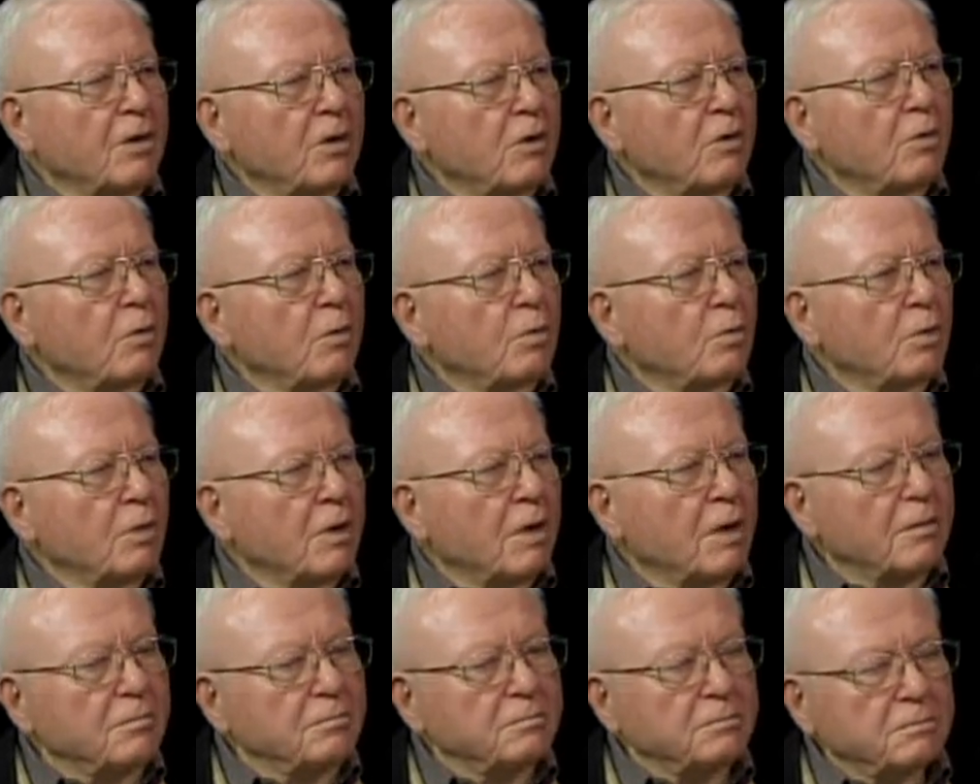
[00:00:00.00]

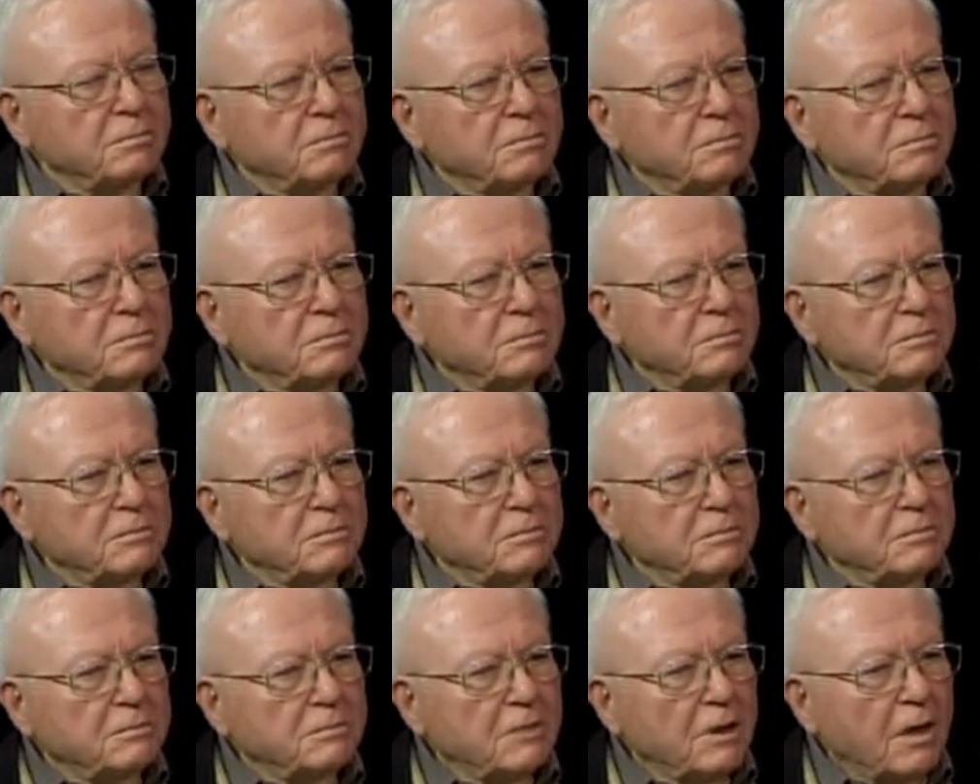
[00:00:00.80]
you
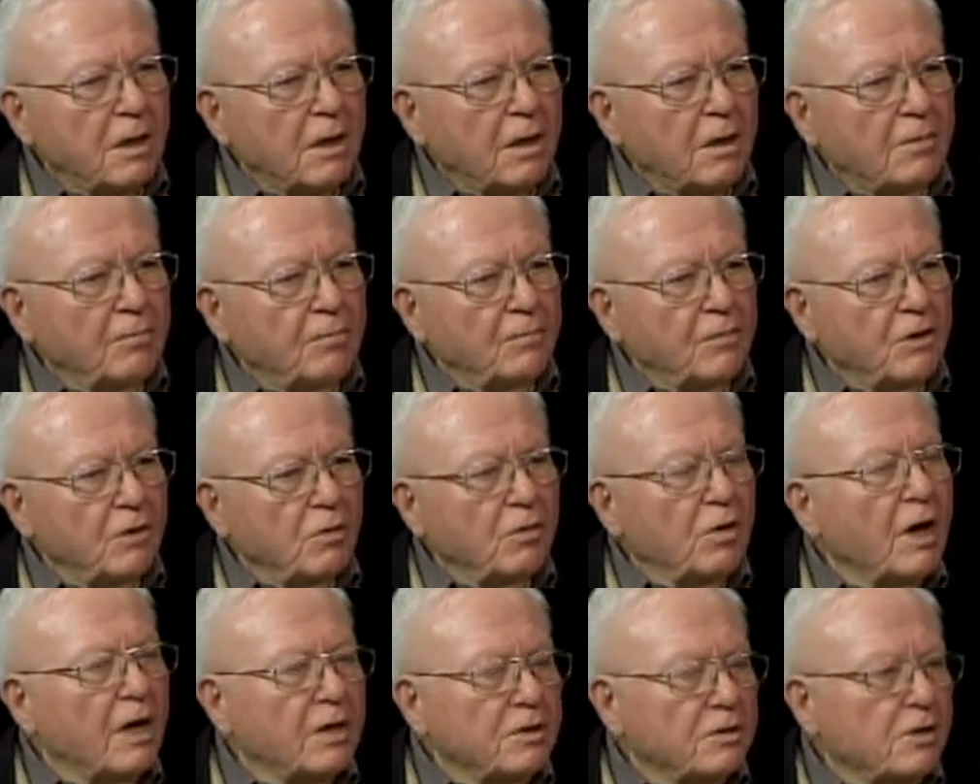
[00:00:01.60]
um, um, you
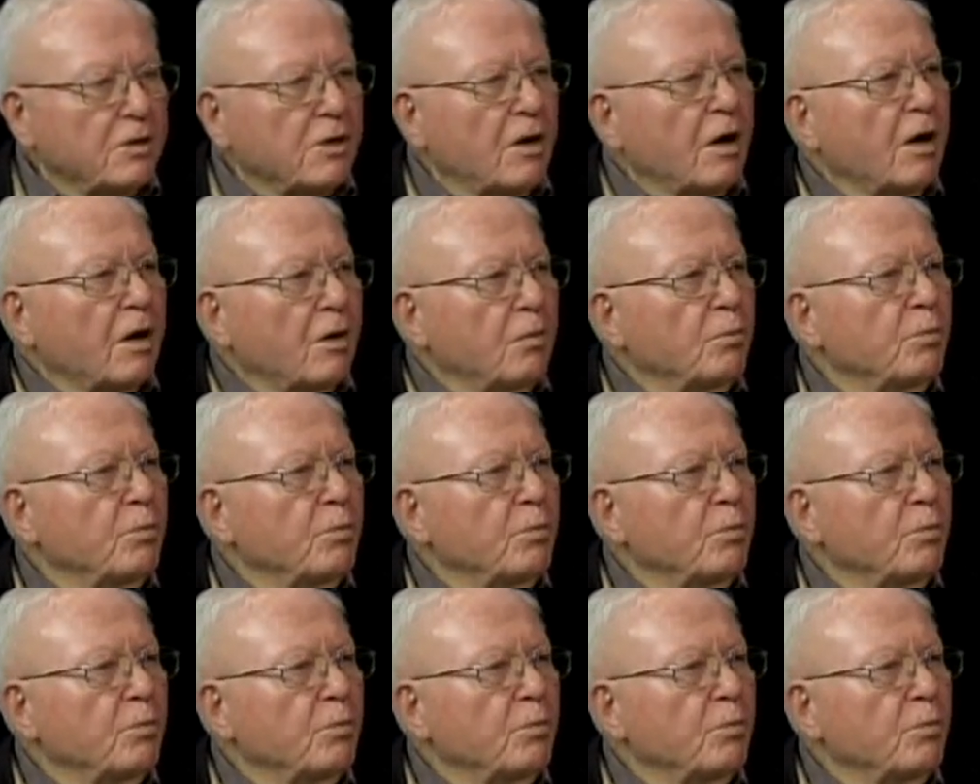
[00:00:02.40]
got started